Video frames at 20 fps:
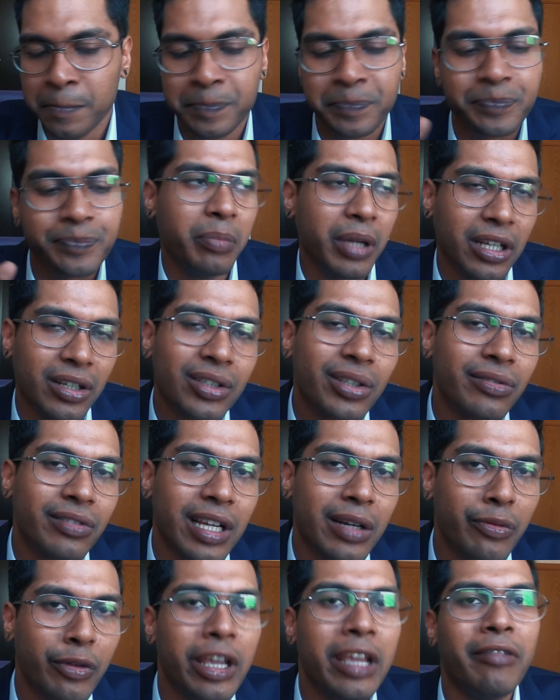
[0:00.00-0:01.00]
And because of
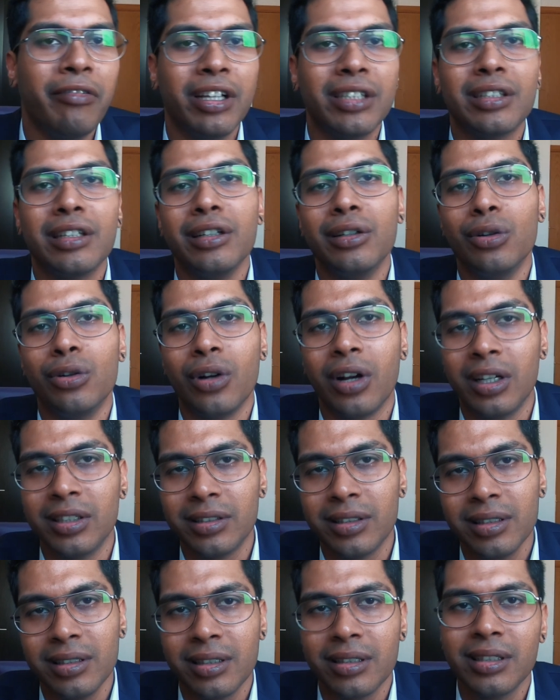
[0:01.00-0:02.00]
that, we eventually go to
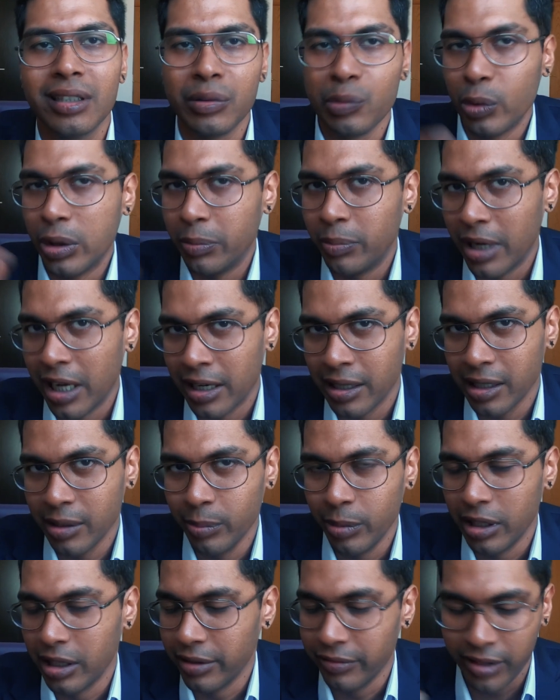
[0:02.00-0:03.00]
consultants and we blindly
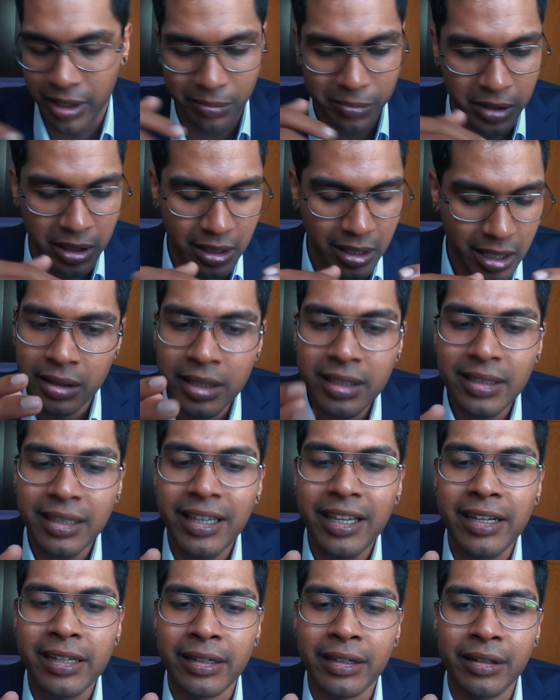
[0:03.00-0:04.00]
believe that. This
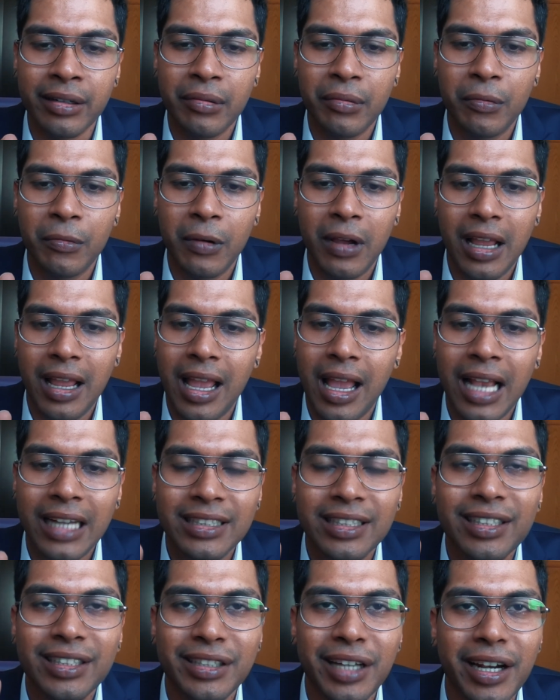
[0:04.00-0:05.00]
kid
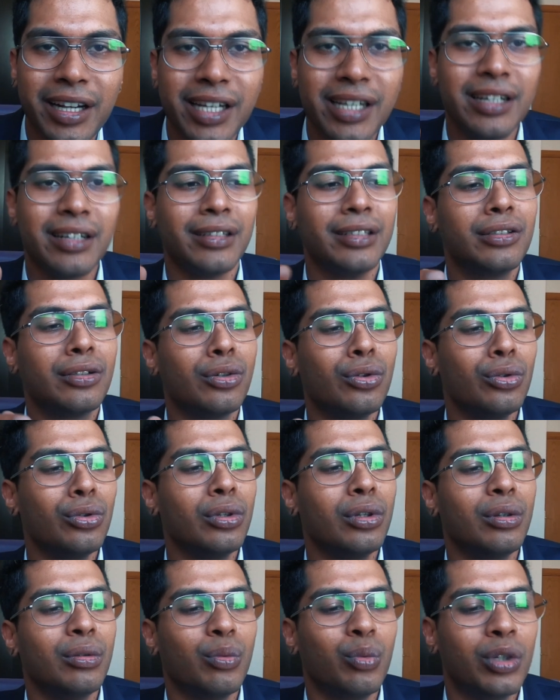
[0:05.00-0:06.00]
actually studied in a
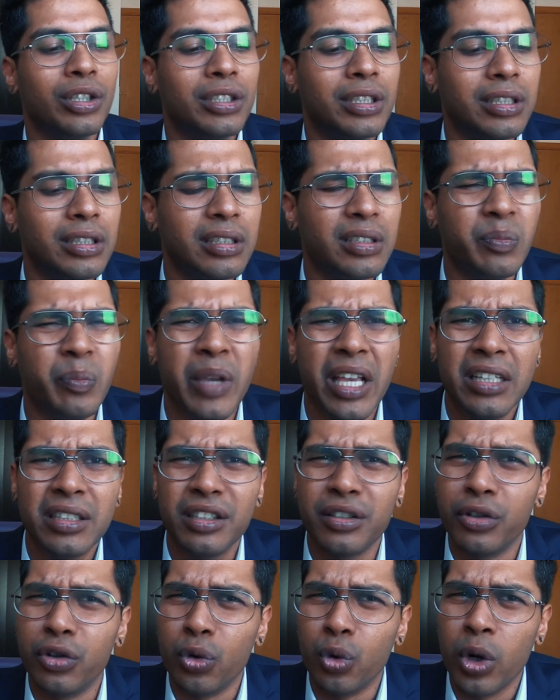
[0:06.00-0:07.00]
school which is based
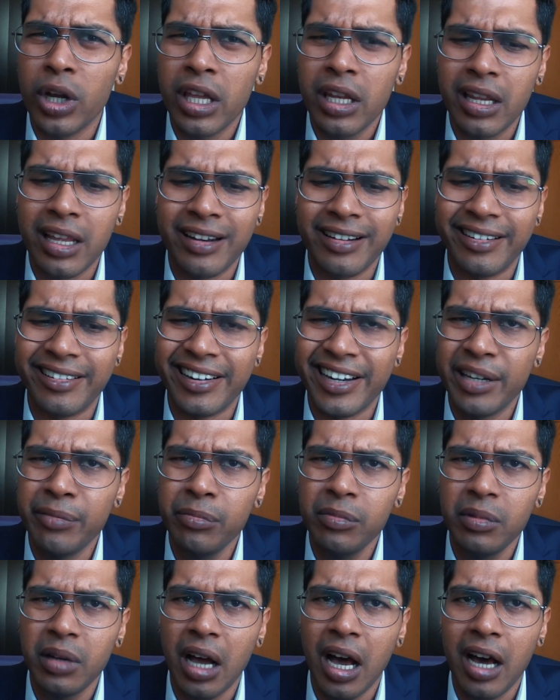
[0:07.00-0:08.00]
in Rouen and
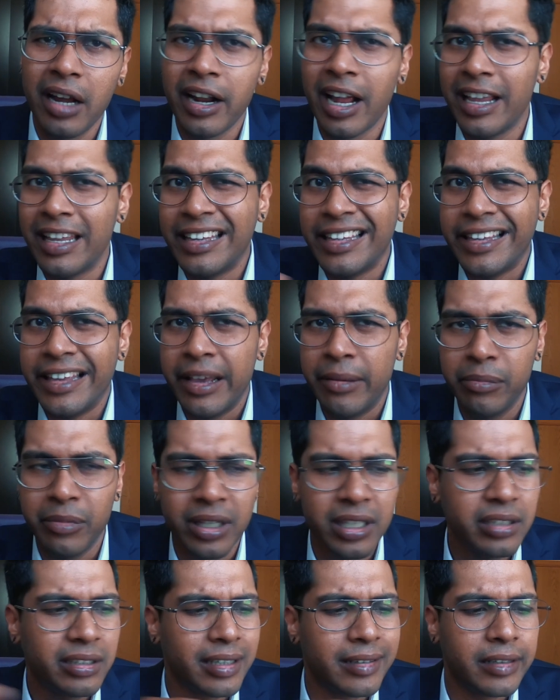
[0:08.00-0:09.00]
Reims,
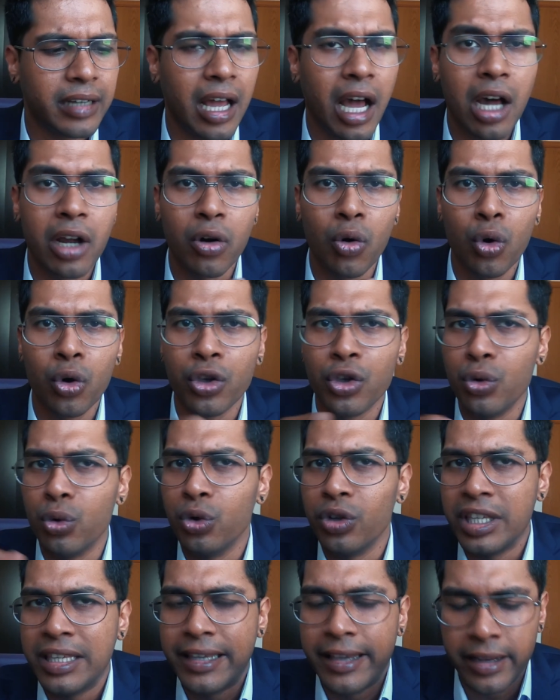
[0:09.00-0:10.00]
RIEMS and
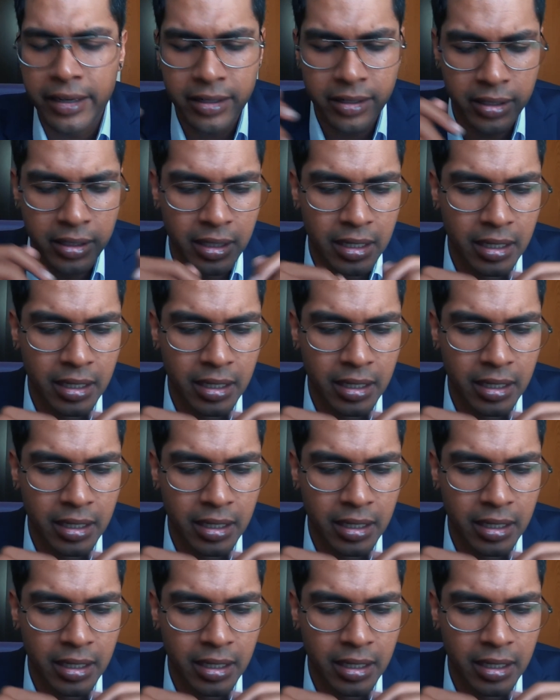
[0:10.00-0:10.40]
ROUEN.